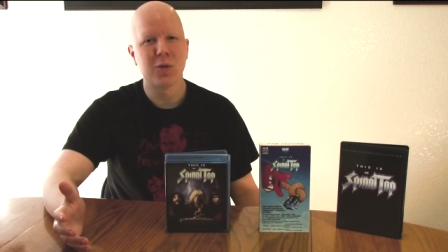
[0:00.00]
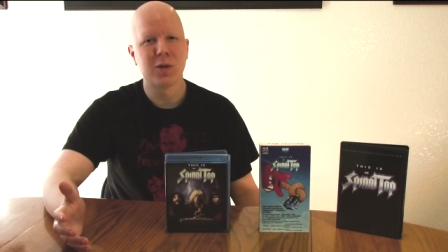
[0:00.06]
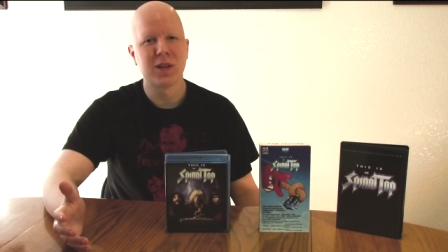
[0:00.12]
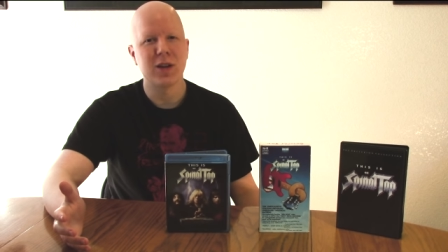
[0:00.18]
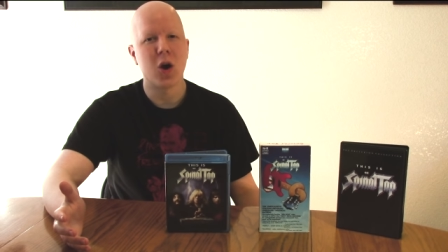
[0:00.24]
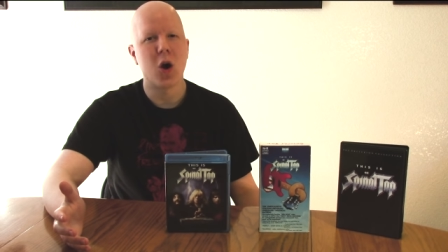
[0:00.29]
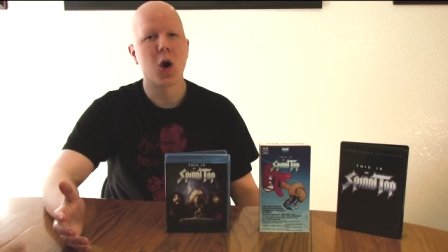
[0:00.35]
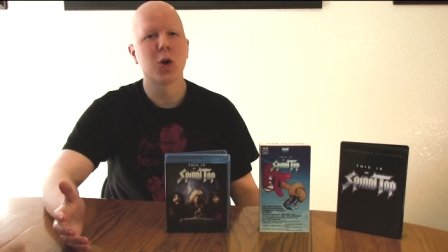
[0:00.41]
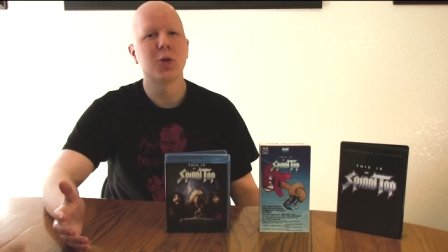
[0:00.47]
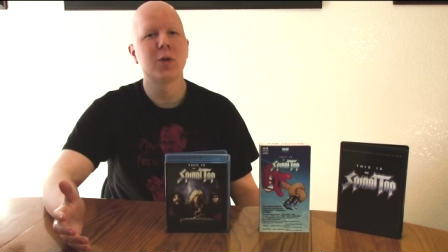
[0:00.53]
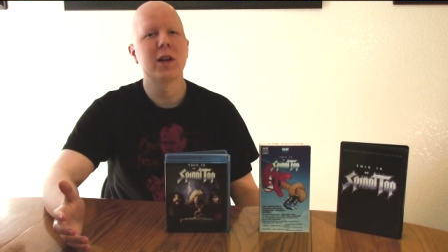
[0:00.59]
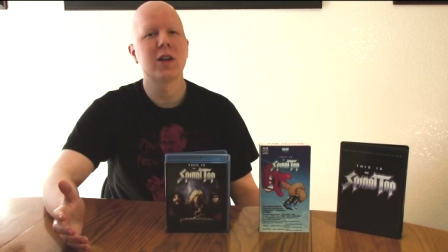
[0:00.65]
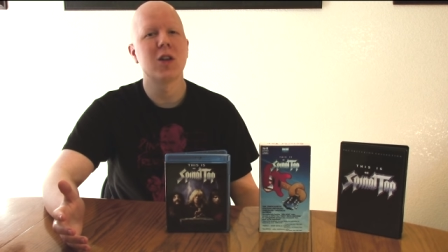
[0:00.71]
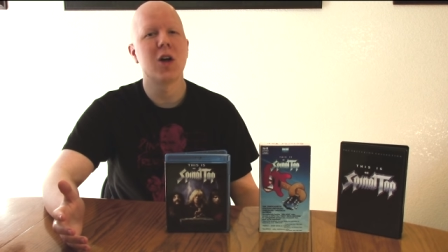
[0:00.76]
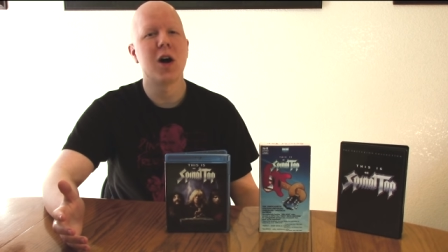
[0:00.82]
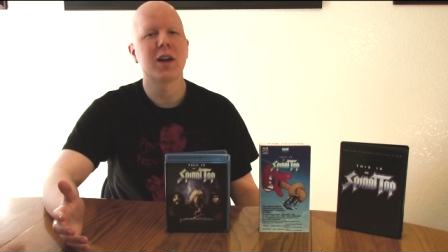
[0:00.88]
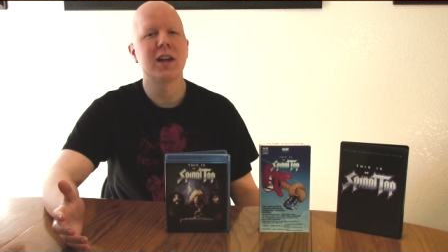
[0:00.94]
with an
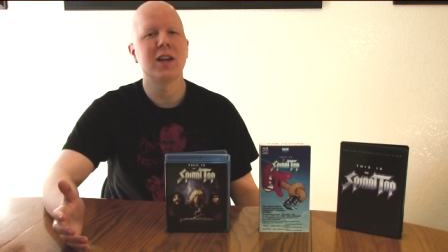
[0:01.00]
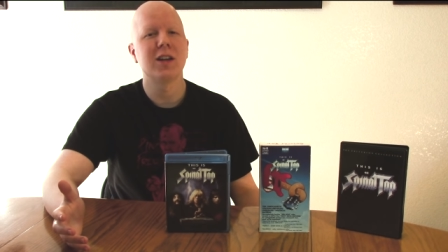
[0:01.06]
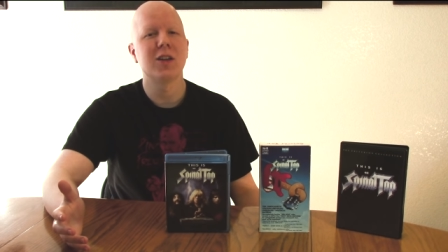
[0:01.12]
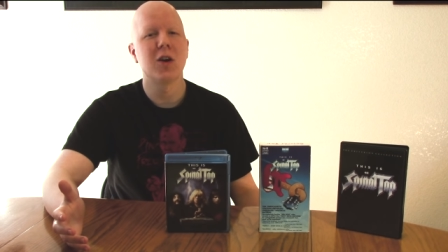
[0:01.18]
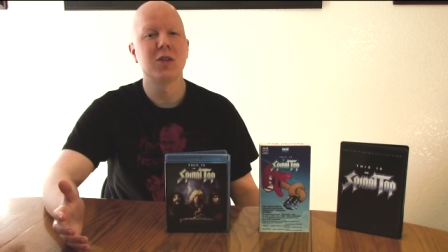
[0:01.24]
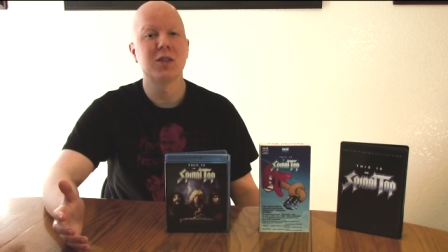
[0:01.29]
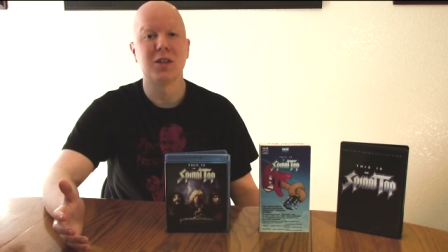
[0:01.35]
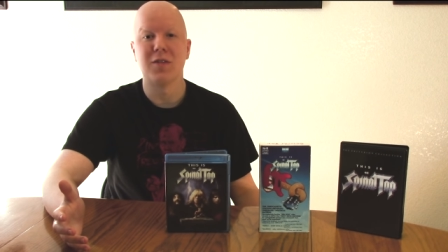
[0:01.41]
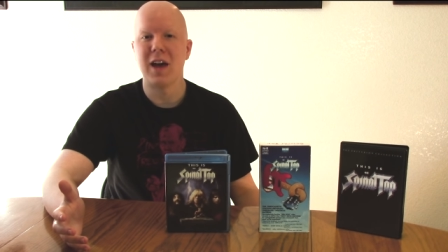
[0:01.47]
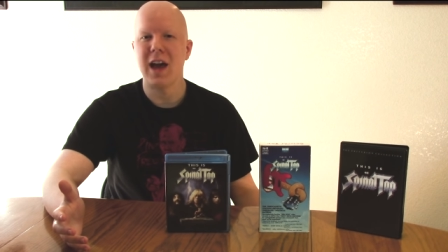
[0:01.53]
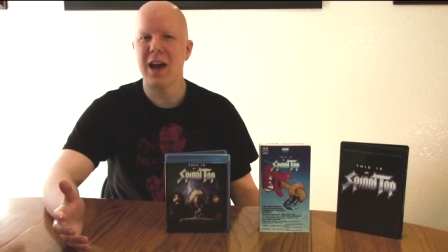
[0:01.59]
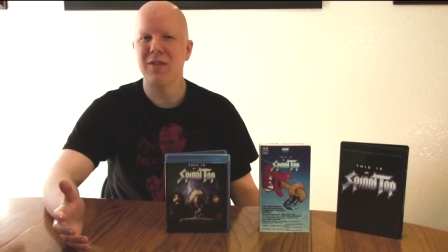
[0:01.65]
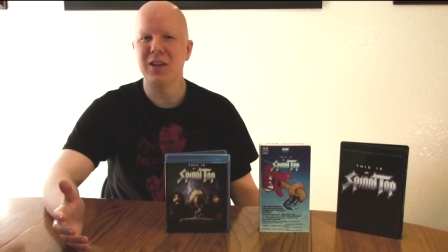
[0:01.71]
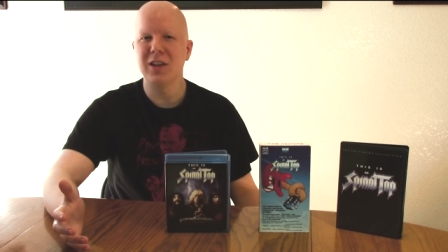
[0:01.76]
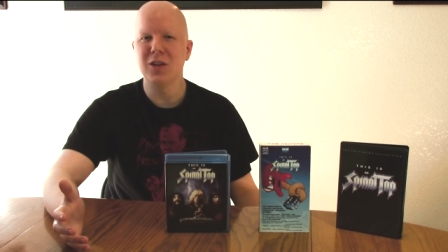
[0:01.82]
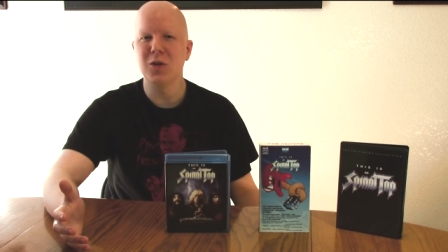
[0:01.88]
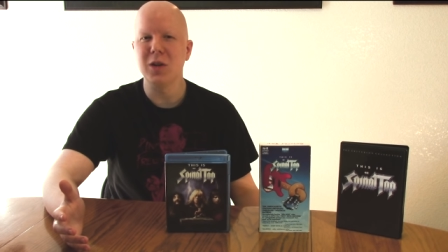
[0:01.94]
artery-clogging dose of
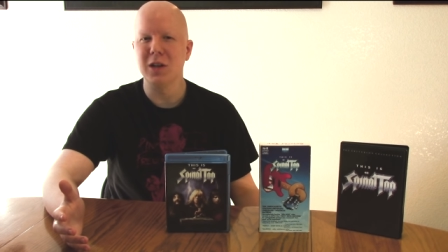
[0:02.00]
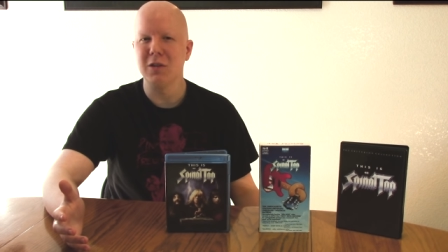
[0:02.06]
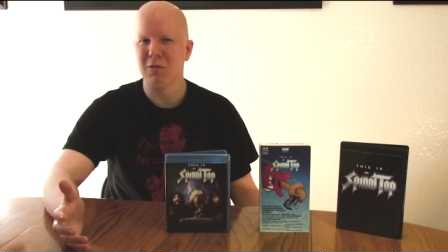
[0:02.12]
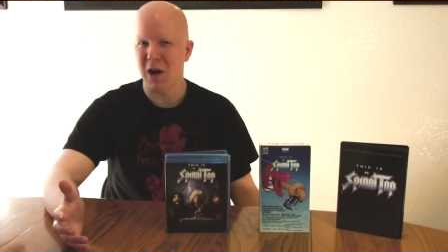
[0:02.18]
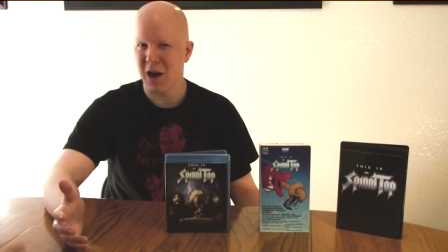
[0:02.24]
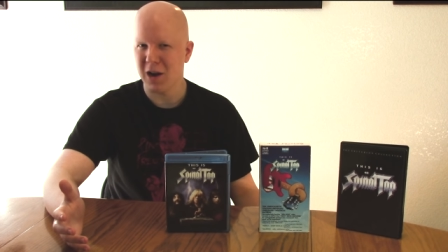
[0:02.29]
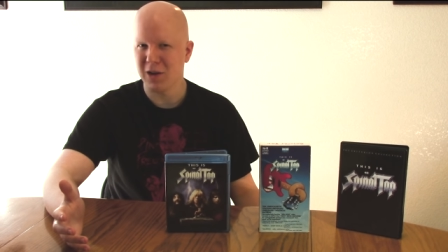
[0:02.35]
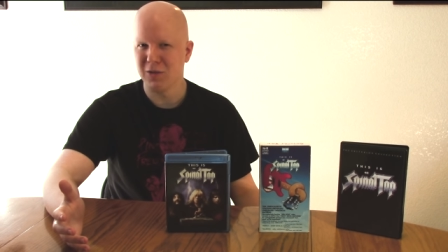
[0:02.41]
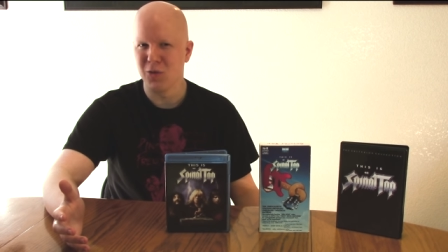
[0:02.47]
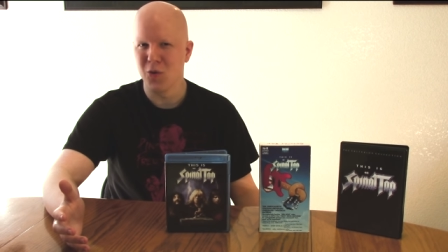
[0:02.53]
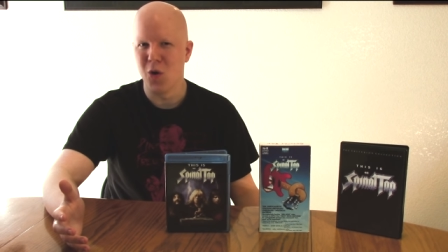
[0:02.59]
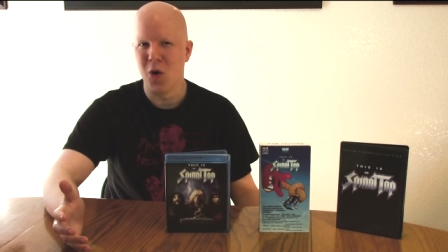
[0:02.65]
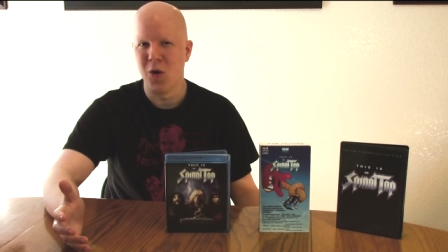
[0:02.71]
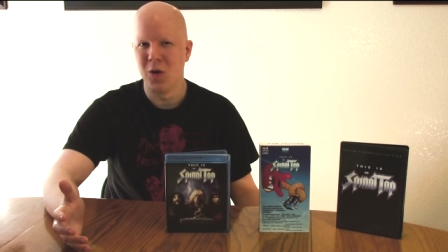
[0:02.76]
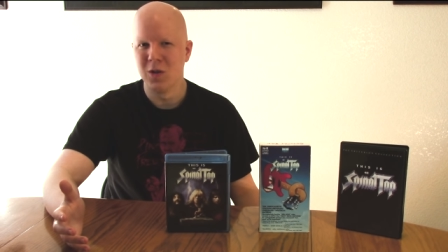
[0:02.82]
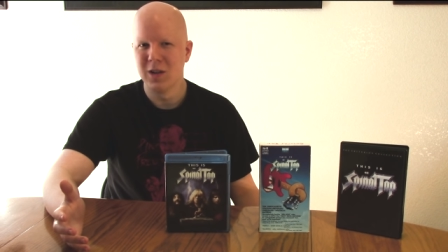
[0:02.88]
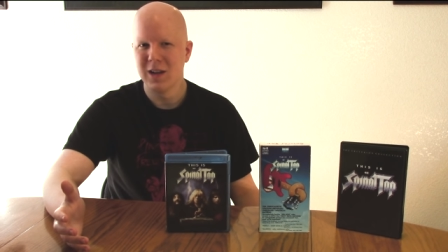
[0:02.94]
heavy-duty rock and
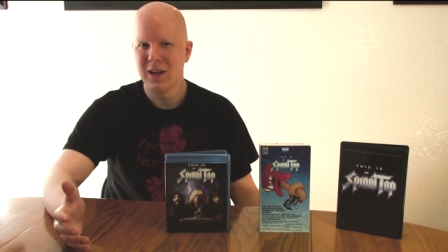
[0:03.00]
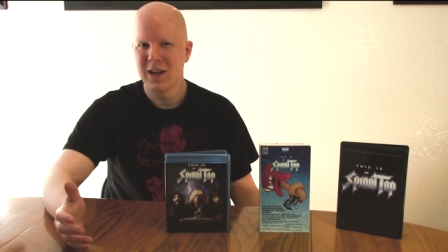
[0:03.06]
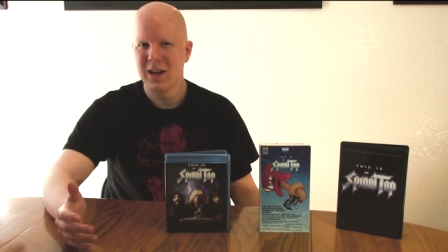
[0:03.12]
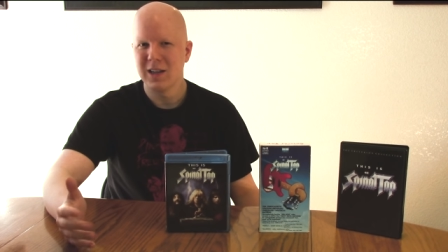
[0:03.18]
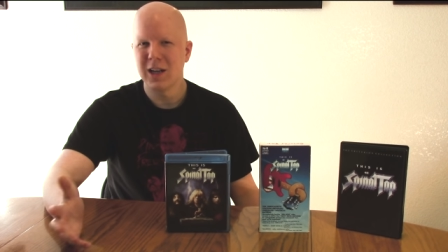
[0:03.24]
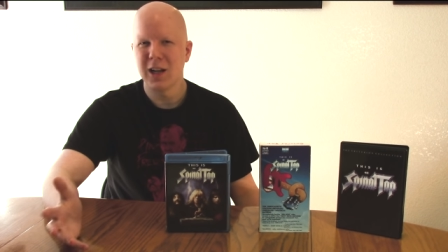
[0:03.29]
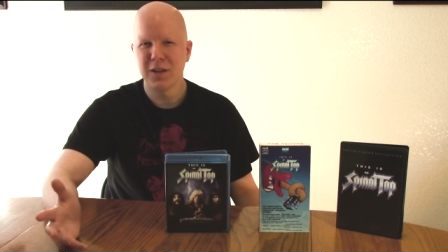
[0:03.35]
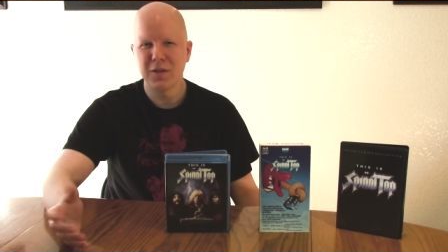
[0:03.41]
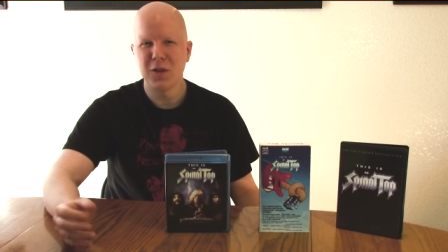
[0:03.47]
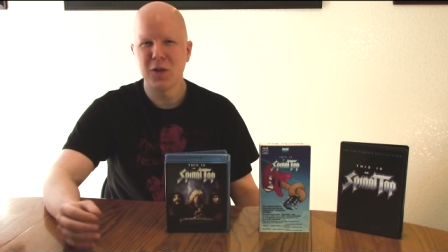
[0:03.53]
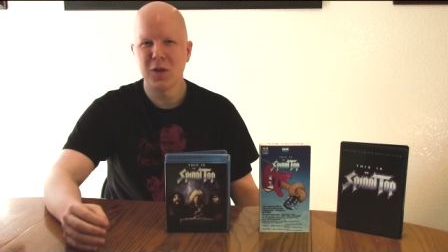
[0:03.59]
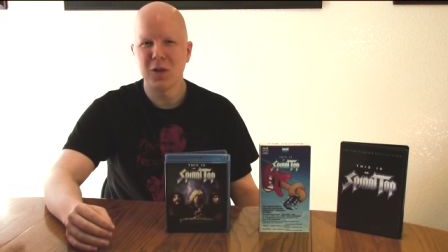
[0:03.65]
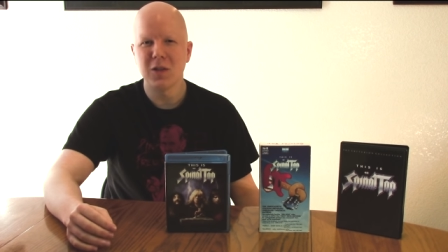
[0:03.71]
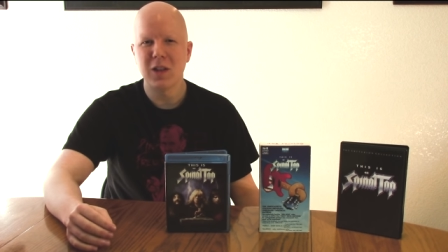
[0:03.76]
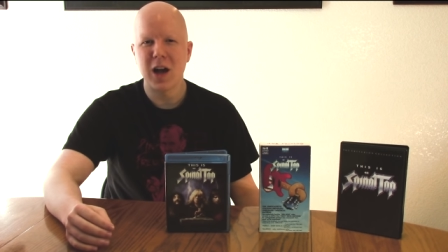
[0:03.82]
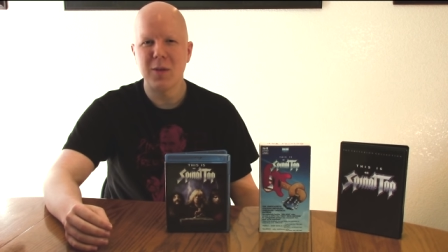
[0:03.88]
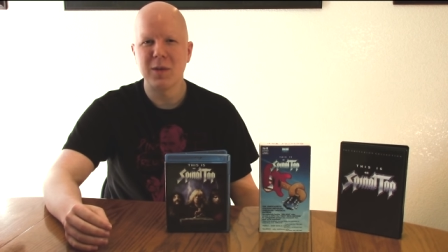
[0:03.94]
roll. Now if you'll
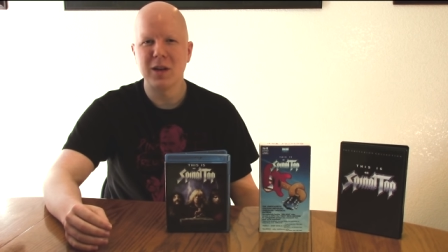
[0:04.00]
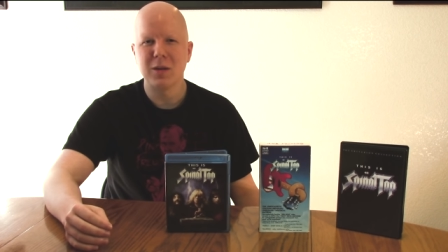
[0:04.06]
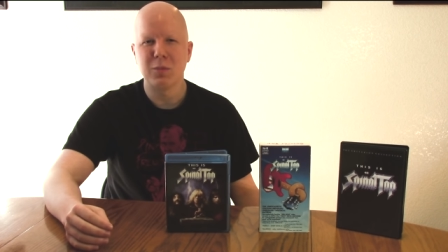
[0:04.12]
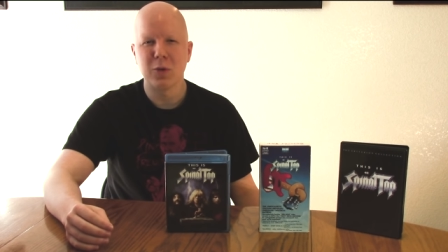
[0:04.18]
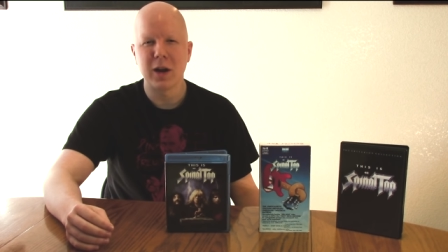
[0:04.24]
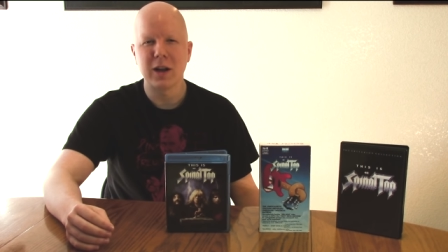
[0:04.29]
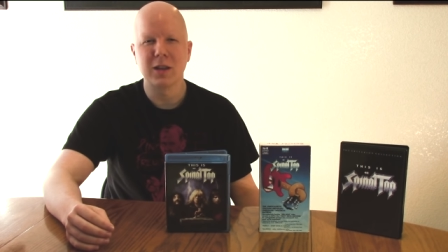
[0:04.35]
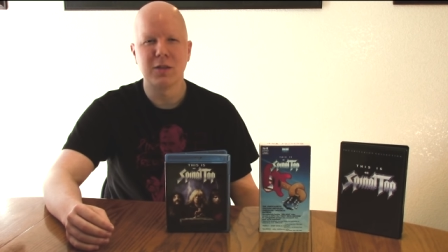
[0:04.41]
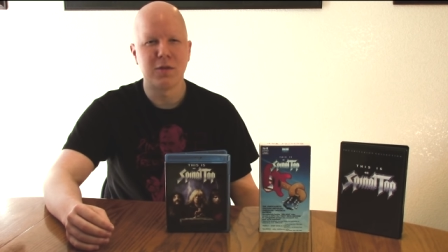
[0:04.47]
allow me to break the